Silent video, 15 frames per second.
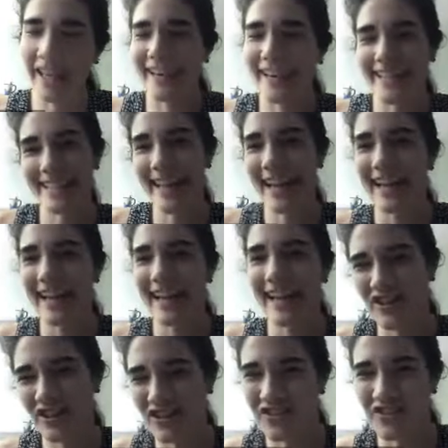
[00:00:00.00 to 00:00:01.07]
corollary in a
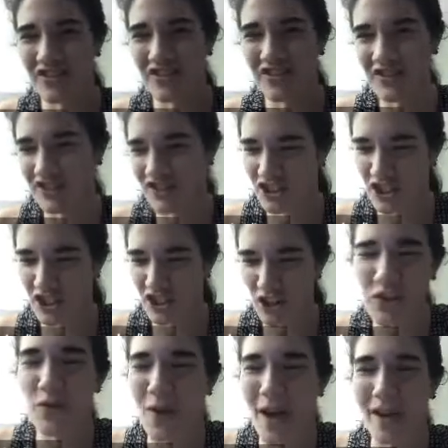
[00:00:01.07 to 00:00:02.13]
second that sort of
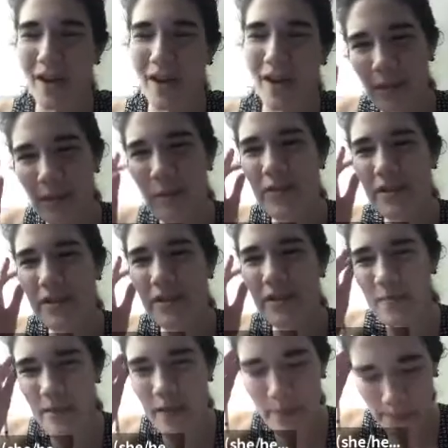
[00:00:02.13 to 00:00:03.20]
shows you how flexible
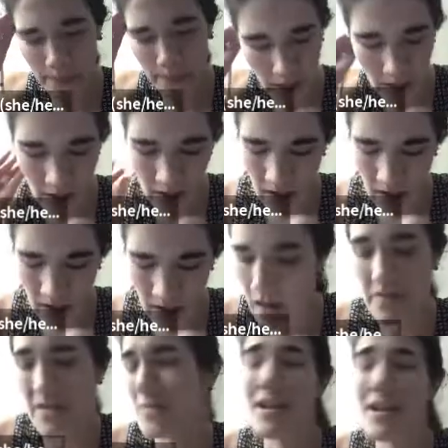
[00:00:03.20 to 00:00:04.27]
this can be.
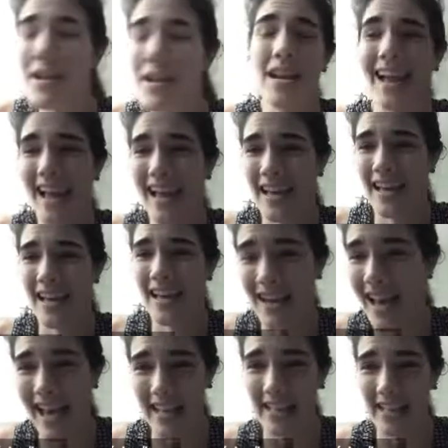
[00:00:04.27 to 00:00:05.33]
Then my knot
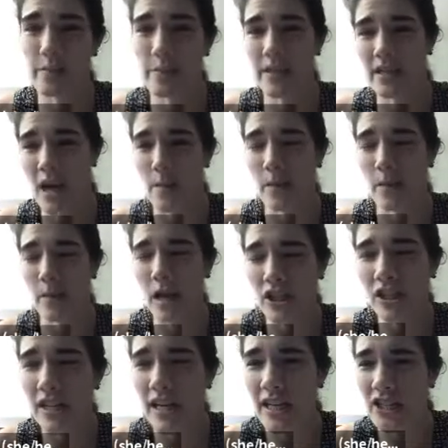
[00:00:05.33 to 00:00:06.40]
has to be
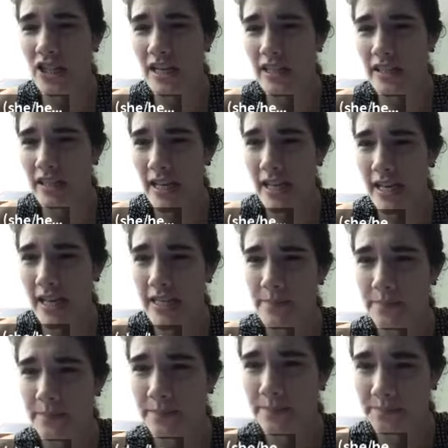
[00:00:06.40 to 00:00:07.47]
topologically n-shaped
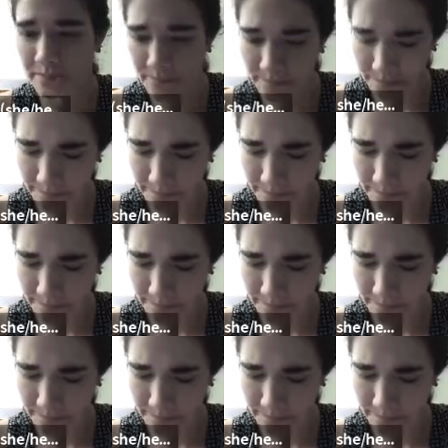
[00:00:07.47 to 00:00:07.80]
slice.